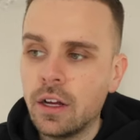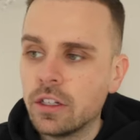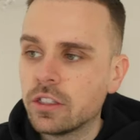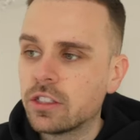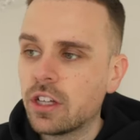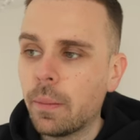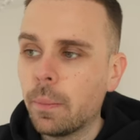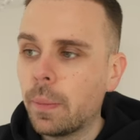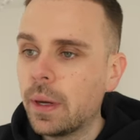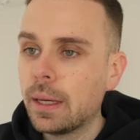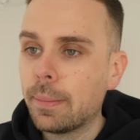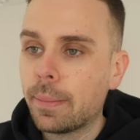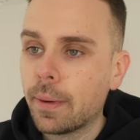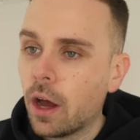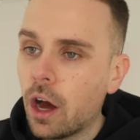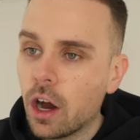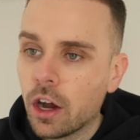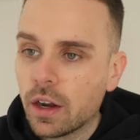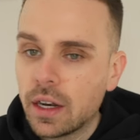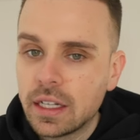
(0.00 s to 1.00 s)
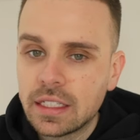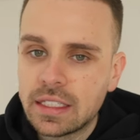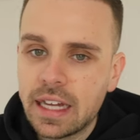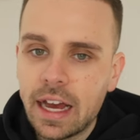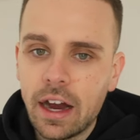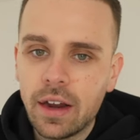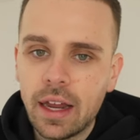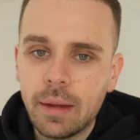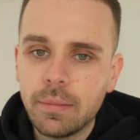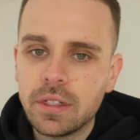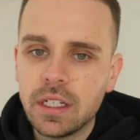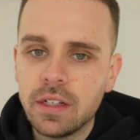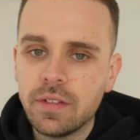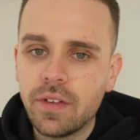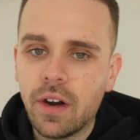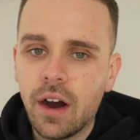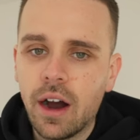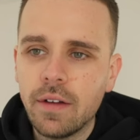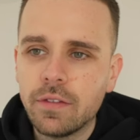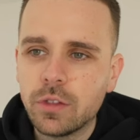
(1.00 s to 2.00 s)
some people are going to stay on
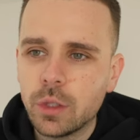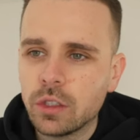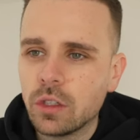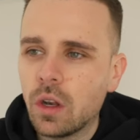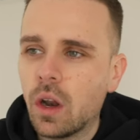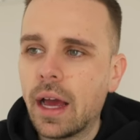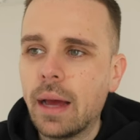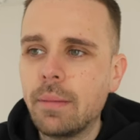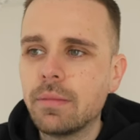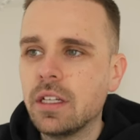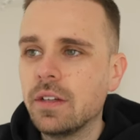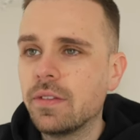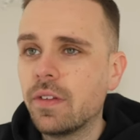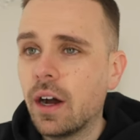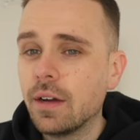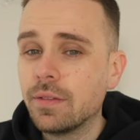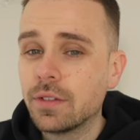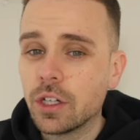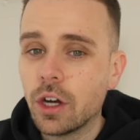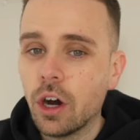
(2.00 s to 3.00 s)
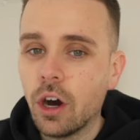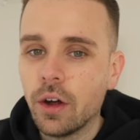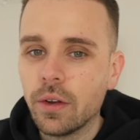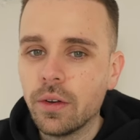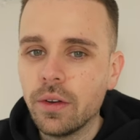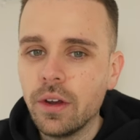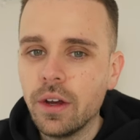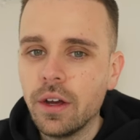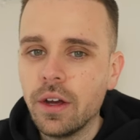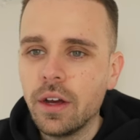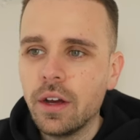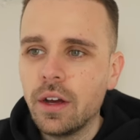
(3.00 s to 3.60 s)
MT5, so it's not like MT5's gone.